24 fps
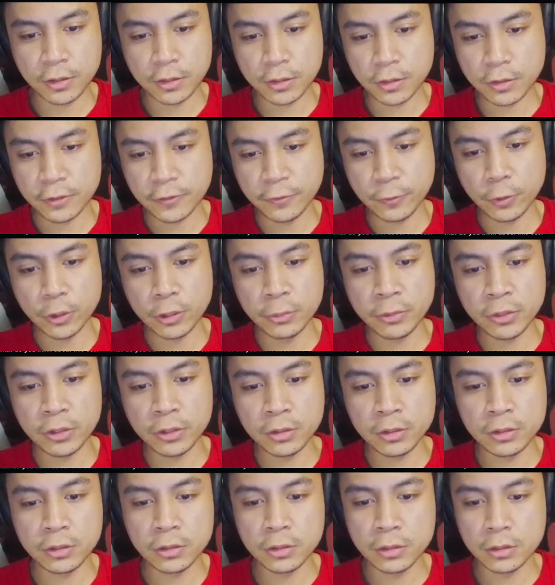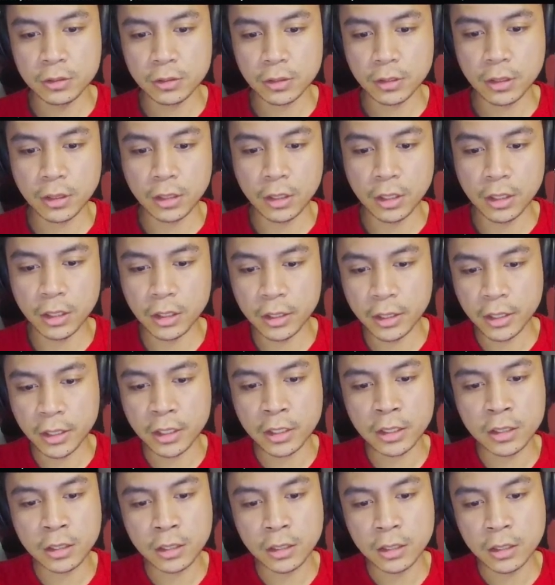Formal,
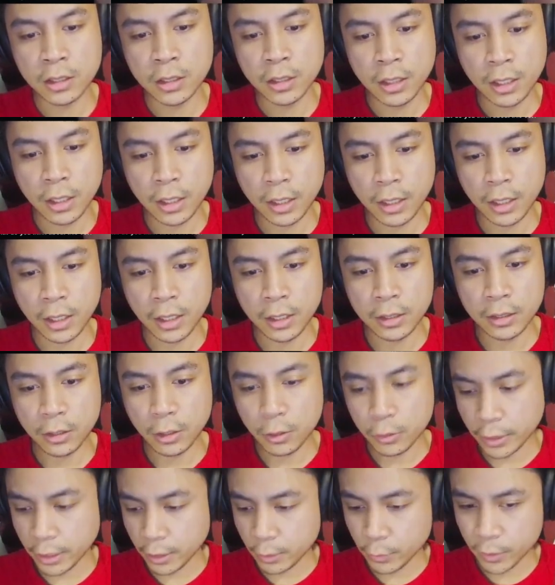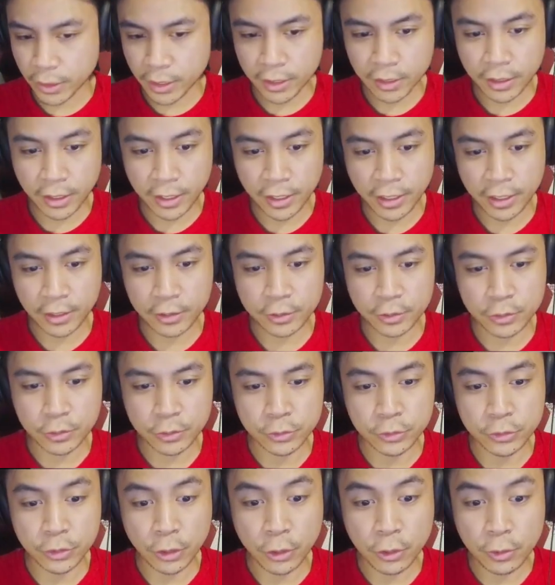Calling, and okay, we got a
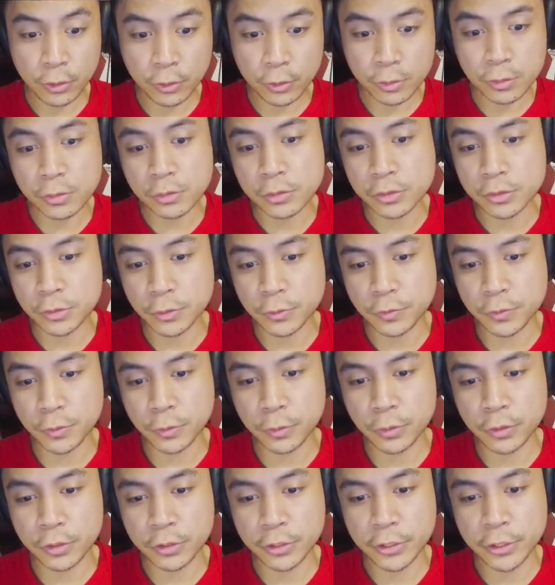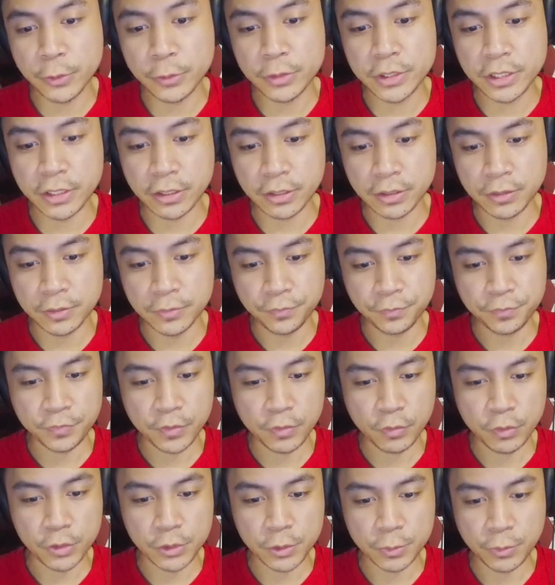Doe Soulful Chord Cutia
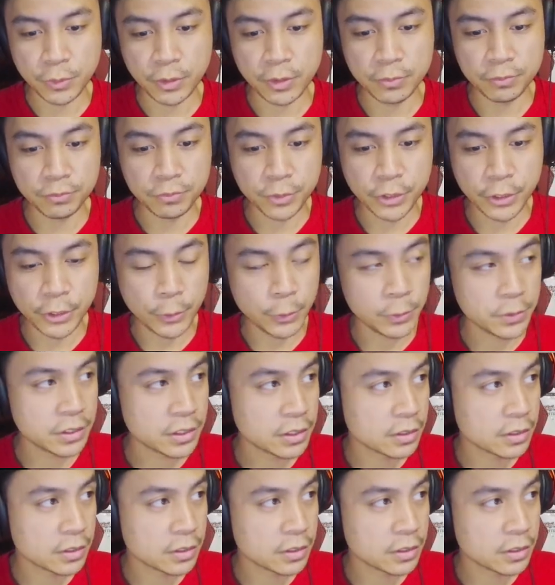for a super rare. Cute.